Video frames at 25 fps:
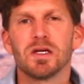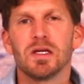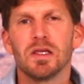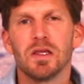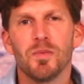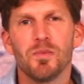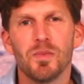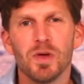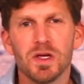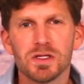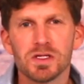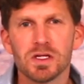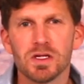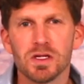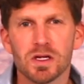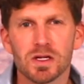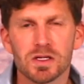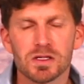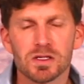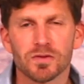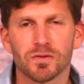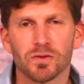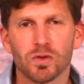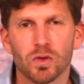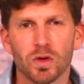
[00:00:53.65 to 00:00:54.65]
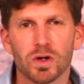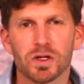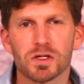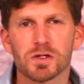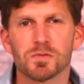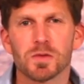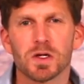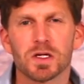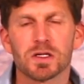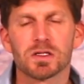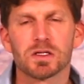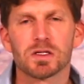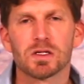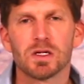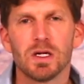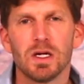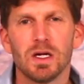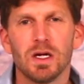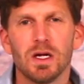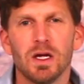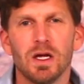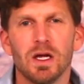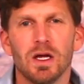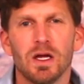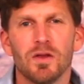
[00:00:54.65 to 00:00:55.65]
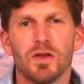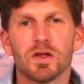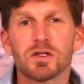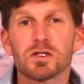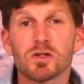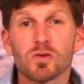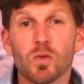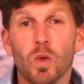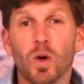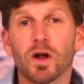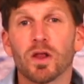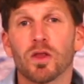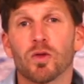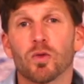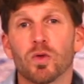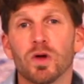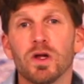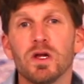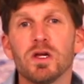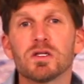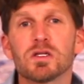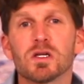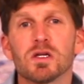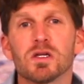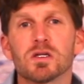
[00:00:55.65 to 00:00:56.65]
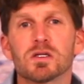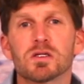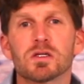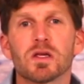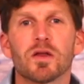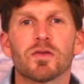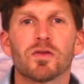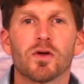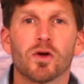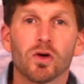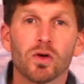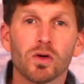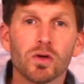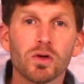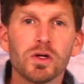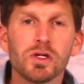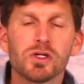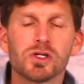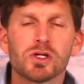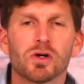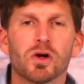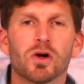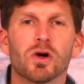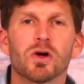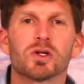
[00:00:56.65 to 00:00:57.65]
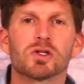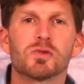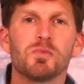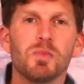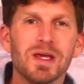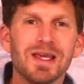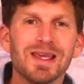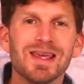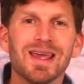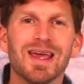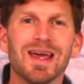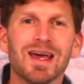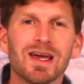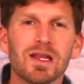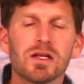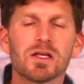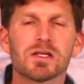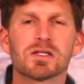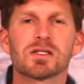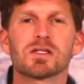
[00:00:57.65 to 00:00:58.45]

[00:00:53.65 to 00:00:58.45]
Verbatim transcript: in the busyness of Christmas. This is one of the reasons that the early church began to